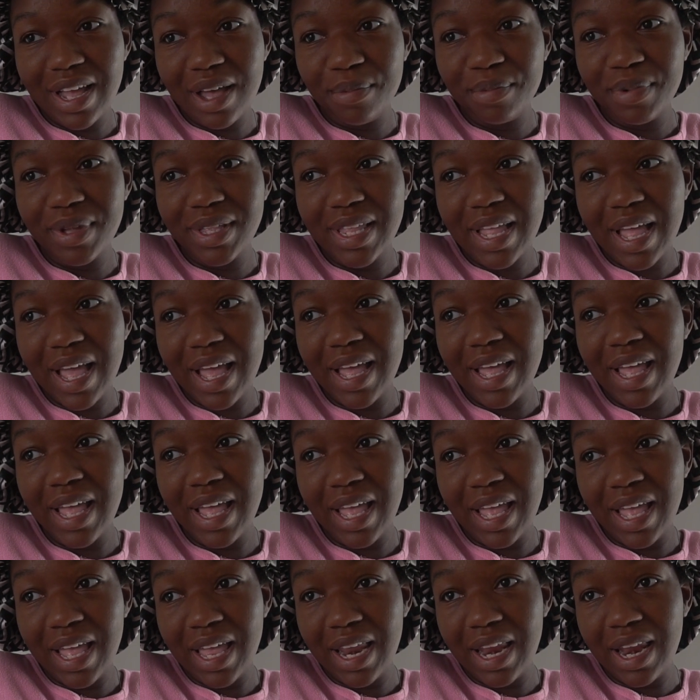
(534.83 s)
I'll put that
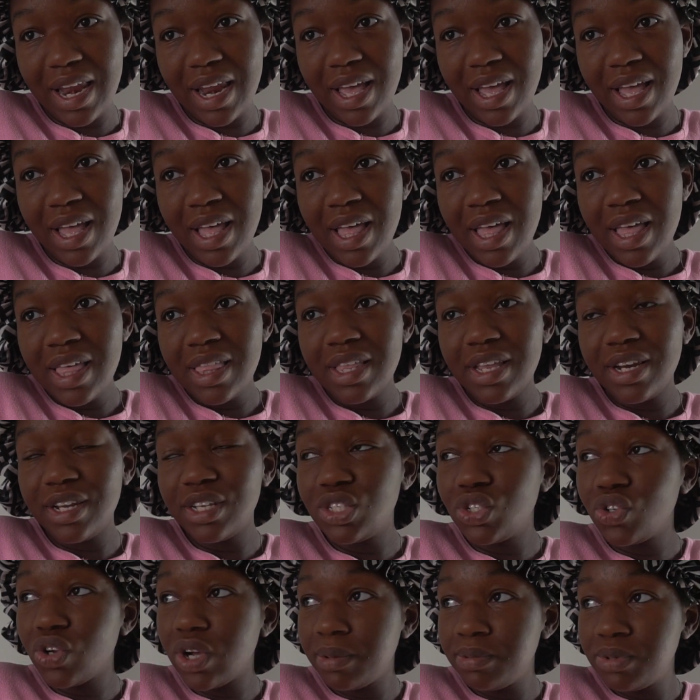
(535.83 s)
in the
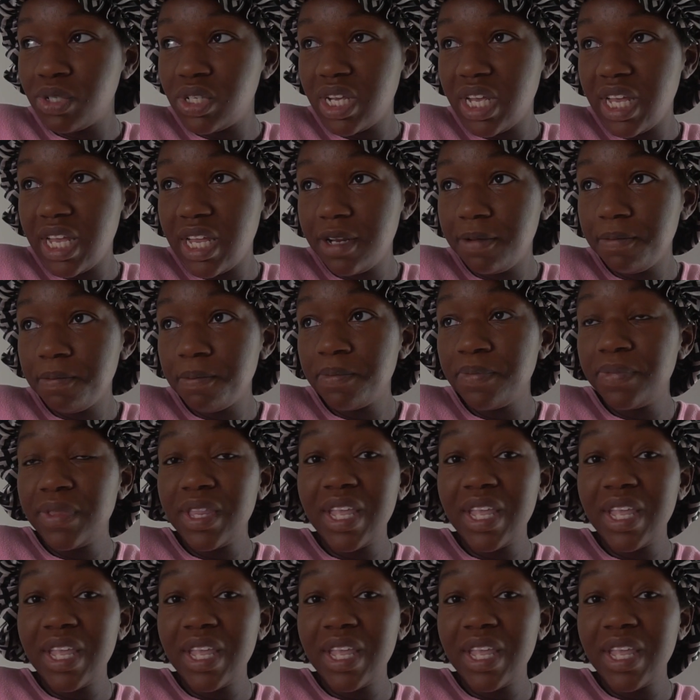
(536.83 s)
description.